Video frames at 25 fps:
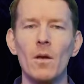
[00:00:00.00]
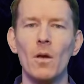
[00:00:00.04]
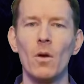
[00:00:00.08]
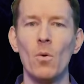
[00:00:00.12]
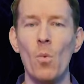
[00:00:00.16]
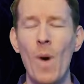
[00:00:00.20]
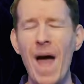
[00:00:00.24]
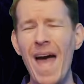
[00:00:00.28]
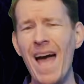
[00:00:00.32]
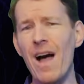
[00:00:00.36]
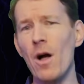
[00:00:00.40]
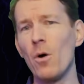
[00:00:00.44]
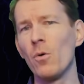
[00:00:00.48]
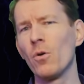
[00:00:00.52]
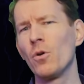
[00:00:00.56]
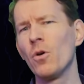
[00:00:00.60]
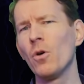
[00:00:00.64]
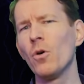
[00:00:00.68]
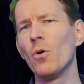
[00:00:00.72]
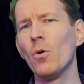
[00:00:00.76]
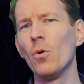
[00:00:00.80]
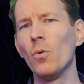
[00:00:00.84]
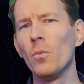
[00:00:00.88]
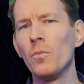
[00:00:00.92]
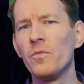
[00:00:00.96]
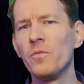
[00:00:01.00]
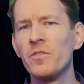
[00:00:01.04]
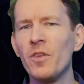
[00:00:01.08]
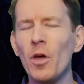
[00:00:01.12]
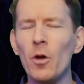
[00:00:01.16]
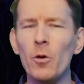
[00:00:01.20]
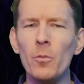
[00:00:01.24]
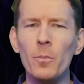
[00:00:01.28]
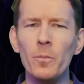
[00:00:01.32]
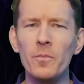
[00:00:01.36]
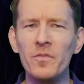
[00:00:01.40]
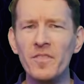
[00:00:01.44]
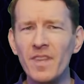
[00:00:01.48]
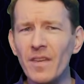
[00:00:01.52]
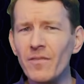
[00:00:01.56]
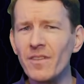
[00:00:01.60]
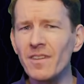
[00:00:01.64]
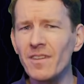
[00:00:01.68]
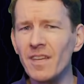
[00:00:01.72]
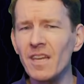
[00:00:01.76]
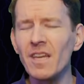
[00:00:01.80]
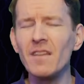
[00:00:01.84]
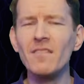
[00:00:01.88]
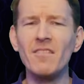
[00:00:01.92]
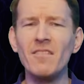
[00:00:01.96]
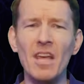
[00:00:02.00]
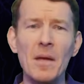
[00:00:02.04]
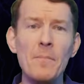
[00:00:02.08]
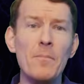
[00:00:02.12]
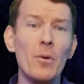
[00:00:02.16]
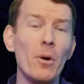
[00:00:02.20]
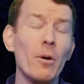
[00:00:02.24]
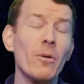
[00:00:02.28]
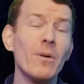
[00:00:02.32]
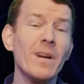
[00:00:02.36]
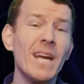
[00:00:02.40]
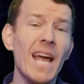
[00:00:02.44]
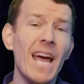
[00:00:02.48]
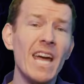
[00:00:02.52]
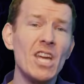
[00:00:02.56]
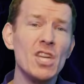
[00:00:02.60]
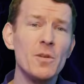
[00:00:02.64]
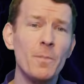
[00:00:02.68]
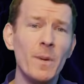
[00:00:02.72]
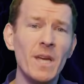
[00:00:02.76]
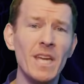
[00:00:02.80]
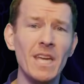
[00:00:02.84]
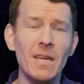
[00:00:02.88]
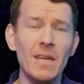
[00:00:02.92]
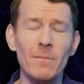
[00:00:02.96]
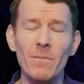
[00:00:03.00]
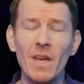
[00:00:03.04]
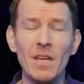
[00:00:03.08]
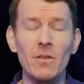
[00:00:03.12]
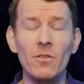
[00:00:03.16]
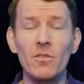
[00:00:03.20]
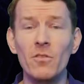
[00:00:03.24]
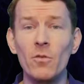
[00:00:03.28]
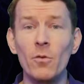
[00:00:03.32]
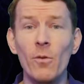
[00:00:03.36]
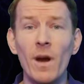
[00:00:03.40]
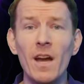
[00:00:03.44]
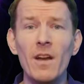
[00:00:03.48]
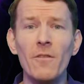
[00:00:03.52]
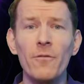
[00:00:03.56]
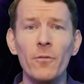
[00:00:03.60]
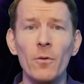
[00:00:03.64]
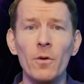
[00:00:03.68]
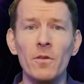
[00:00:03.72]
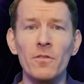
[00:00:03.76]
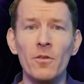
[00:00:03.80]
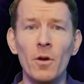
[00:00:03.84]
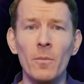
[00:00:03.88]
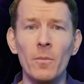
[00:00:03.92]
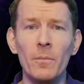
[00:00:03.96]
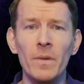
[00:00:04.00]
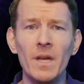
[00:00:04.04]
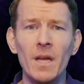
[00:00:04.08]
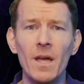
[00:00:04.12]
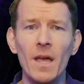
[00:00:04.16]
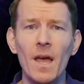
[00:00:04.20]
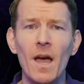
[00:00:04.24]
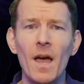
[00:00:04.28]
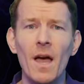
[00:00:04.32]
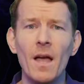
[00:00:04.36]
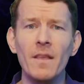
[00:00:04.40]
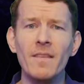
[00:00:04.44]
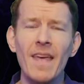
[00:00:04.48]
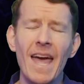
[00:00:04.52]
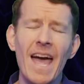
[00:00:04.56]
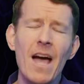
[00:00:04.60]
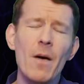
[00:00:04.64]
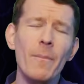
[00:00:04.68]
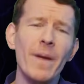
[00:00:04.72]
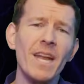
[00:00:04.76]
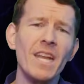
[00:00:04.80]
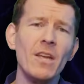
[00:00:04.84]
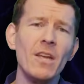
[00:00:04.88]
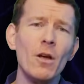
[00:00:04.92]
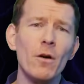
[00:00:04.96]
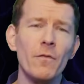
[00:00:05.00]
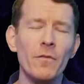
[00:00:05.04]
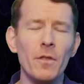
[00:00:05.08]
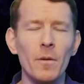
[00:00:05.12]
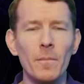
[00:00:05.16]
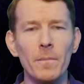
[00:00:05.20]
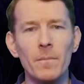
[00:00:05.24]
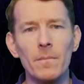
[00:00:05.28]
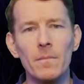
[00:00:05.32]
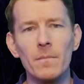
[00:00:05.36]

Wow, cool. So 17 temporary HP. That's great for a zombie. To how many of them?